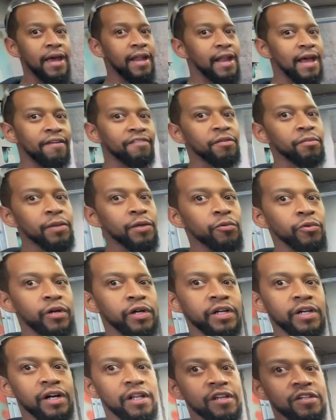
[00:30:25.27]
It have to be
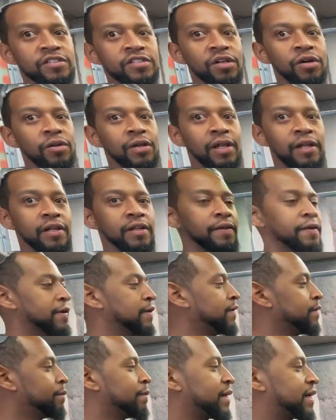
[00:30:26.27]
one color. So why?
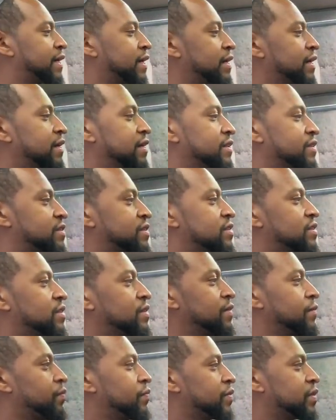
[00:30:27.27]
Because
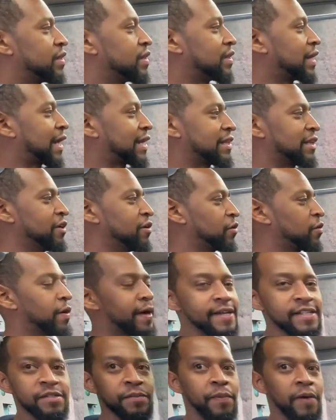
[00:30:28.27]
like little
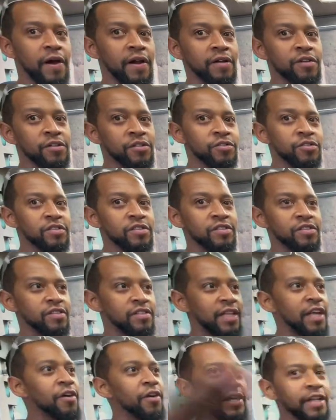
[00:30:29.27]
grains of particles,
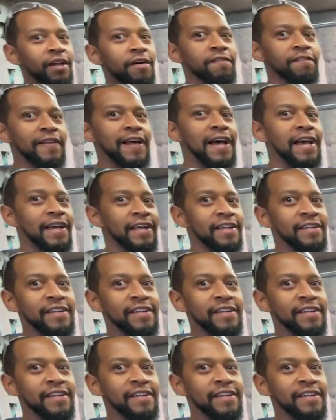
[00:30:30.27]
they'll end up flying.